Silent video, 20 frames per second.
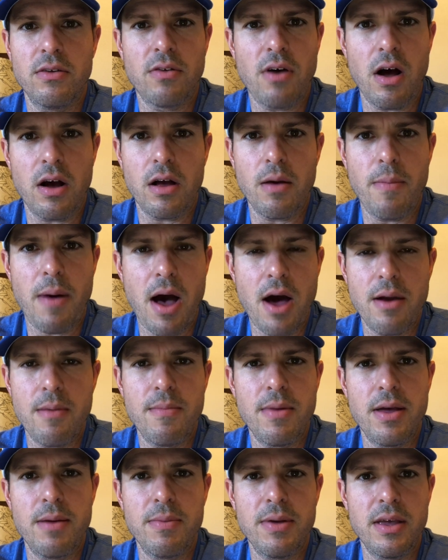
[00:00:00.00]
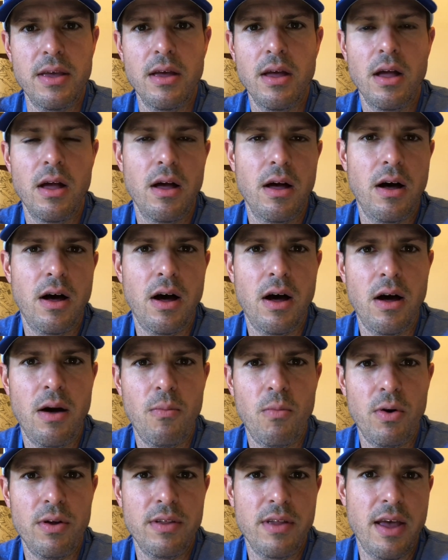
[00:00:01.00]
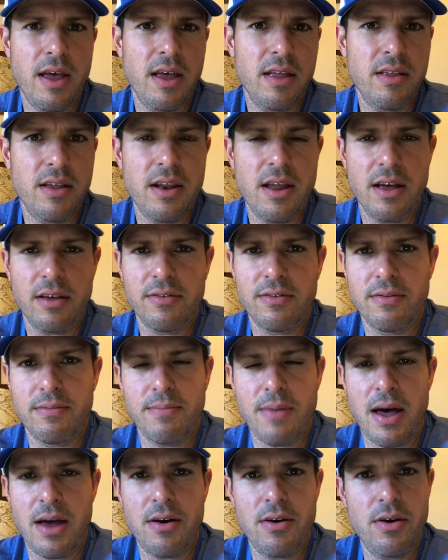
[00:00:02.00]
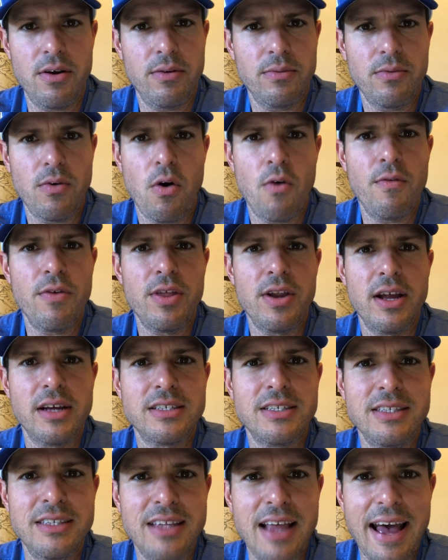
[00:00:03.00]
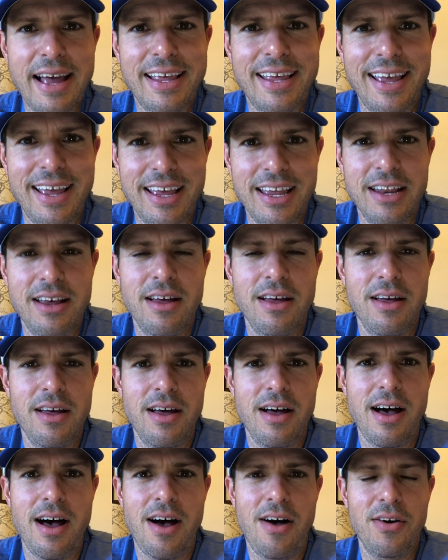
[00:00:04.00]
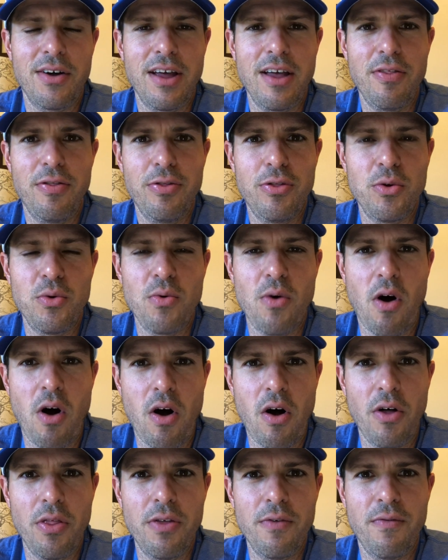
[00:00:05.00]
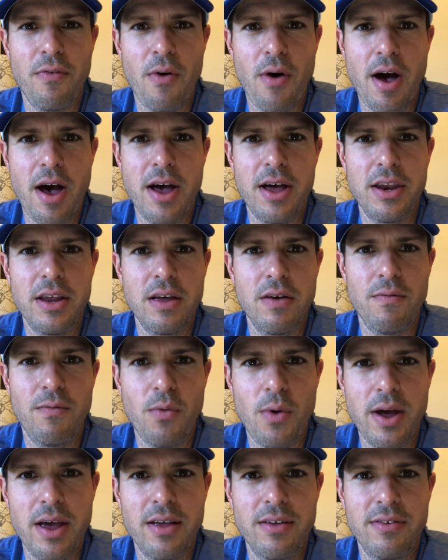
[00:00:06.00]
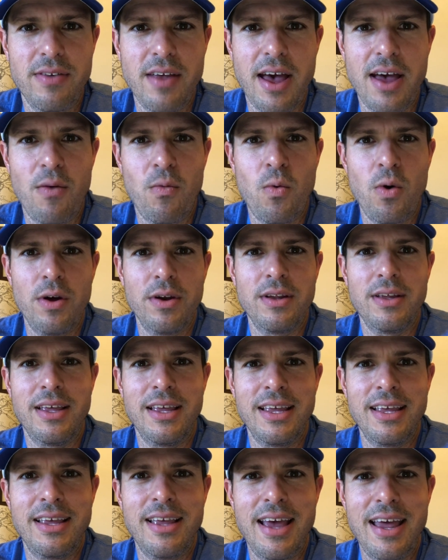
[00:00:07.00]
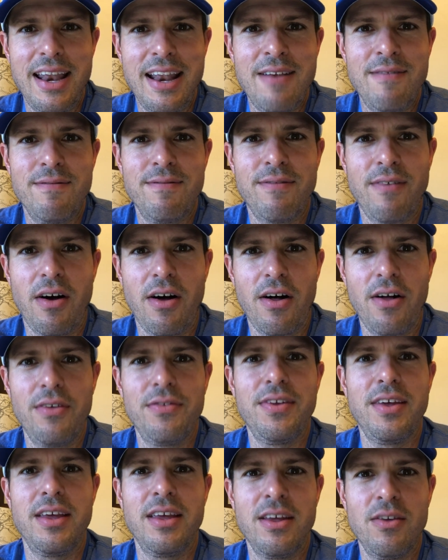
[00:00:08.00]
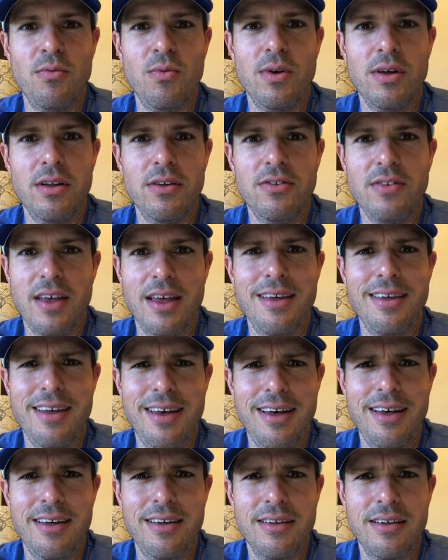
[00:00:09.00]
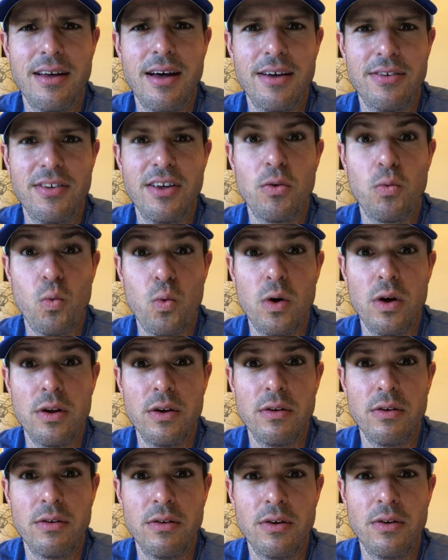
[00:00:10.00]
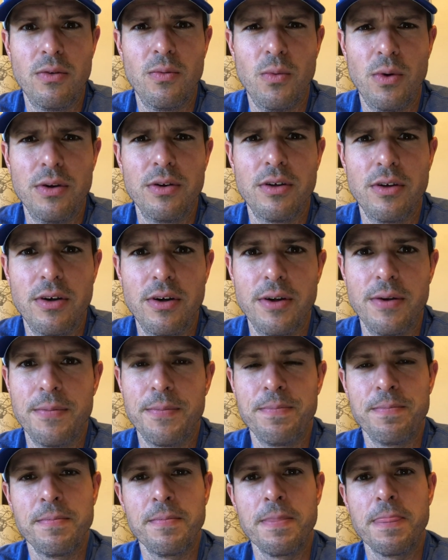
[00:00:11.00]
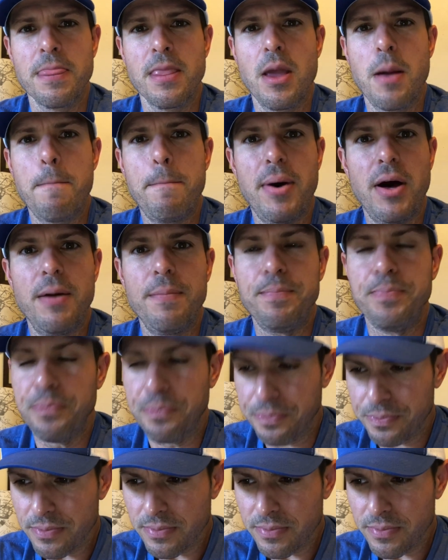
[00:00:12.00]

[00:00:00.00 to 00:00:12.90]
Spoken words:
talk about, and maybe one day in the next, I don't know, over the next decade, I'll get through all the variety of ways that one can get involved in real estate. Yeah, I said one could. But